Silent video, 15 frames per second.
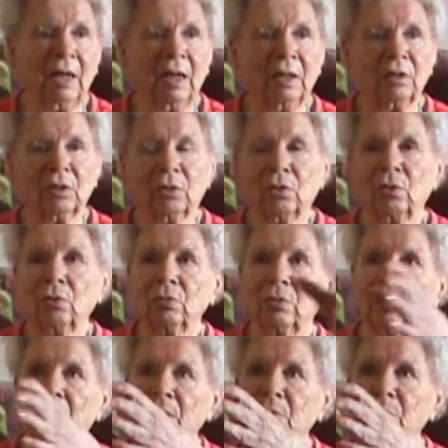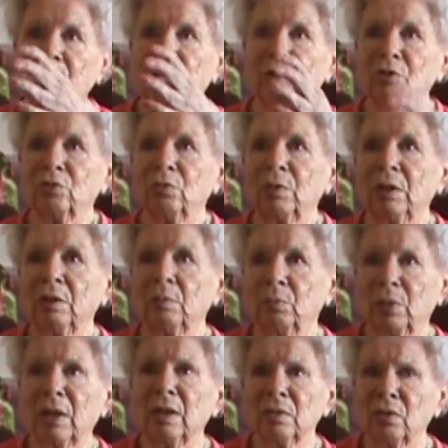had a curtain up between
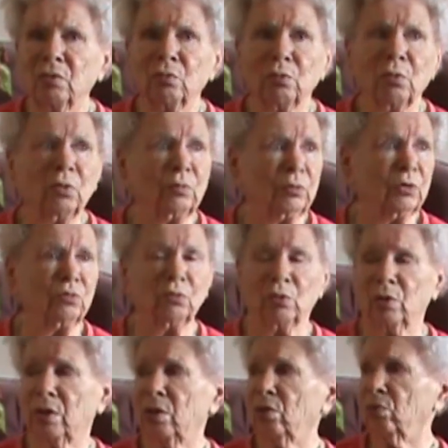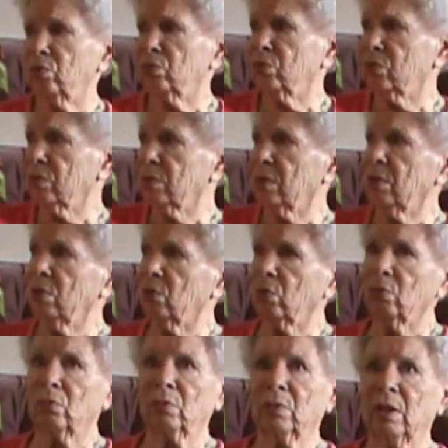because the rooms were huge, you know,
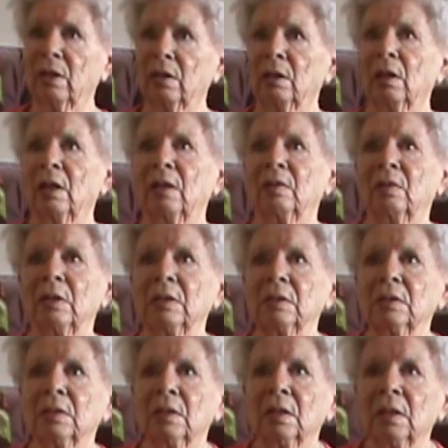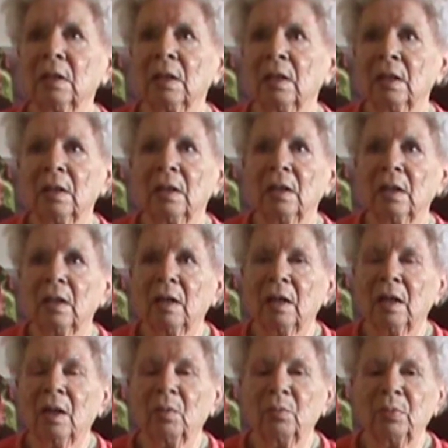kind of like that. -huh.
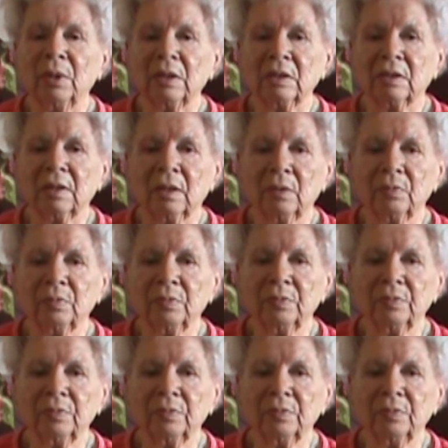But